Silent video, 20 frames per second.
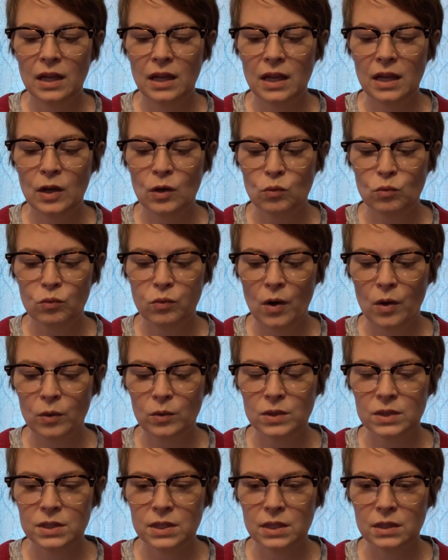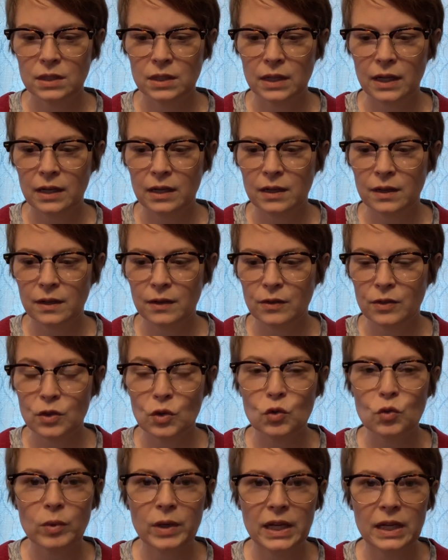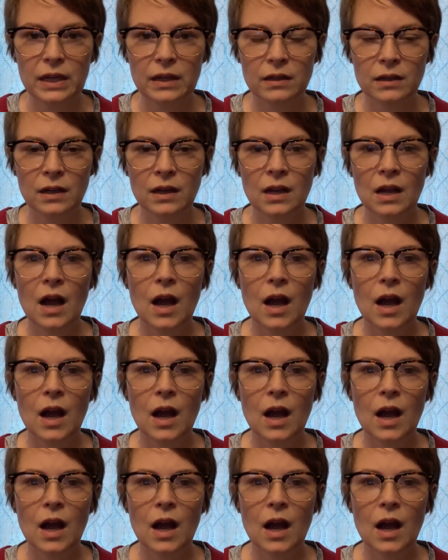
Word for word: it wrote, like a, the green.